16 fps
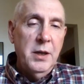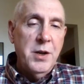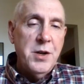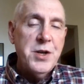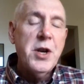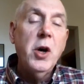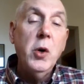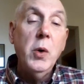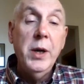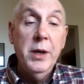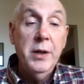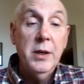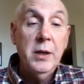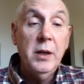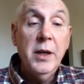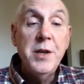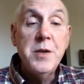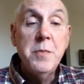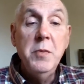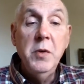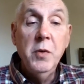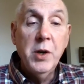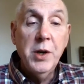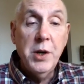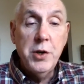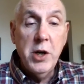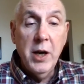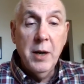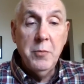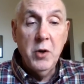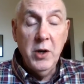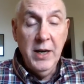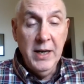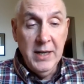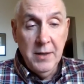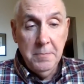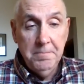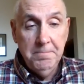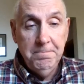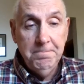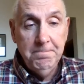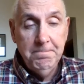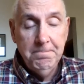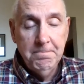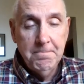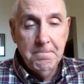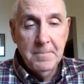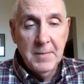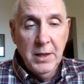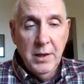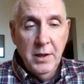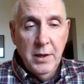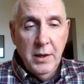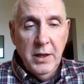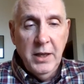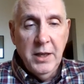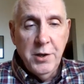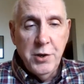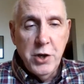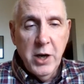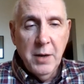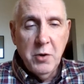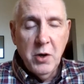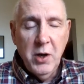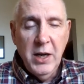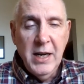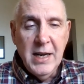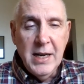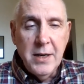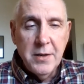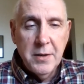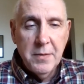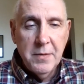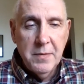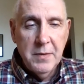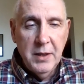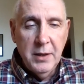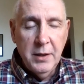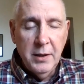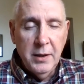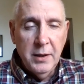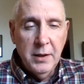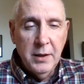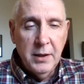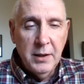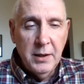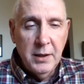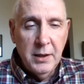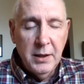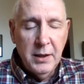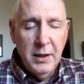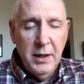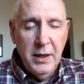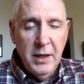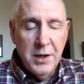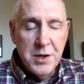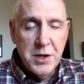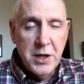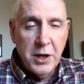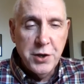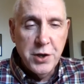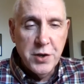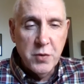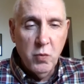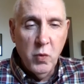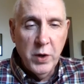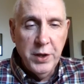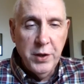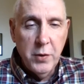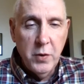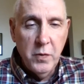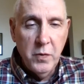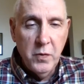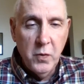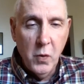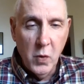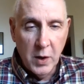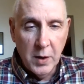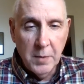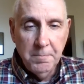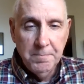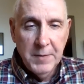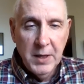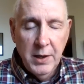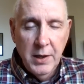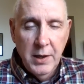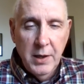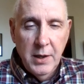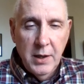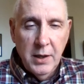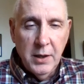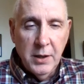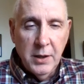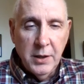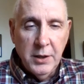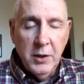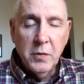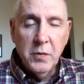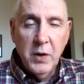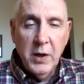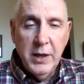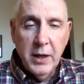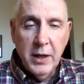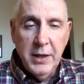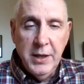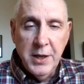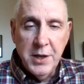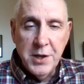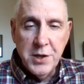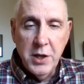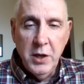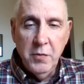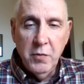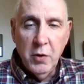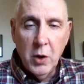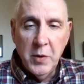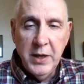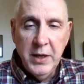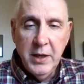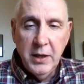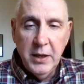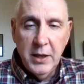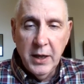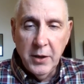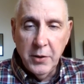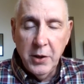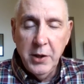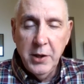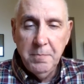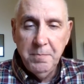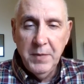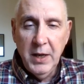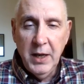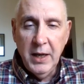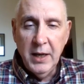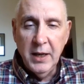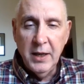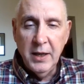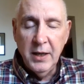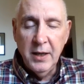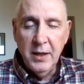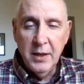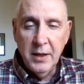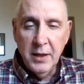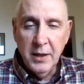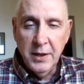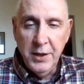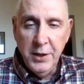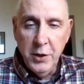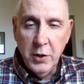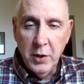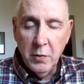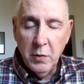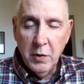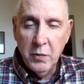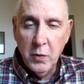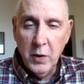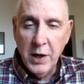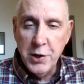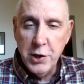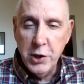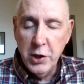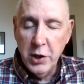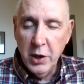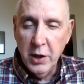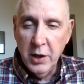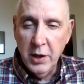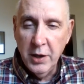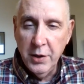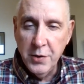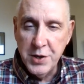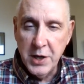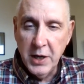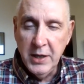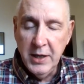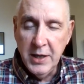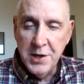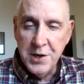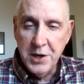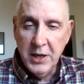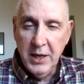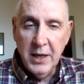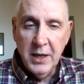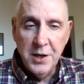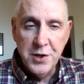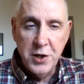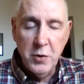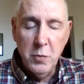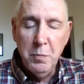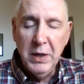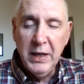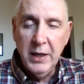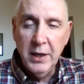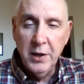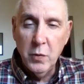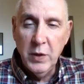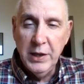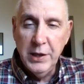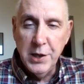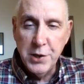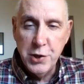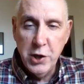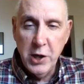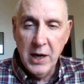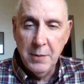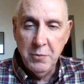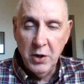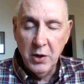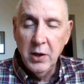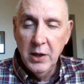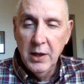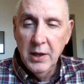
So let's move on to chapter 8. In chapter 8, in sections 1 through 4, you'll find ideas that you've already encountered, and you can refresh those ideas again as you begin to read this chapter.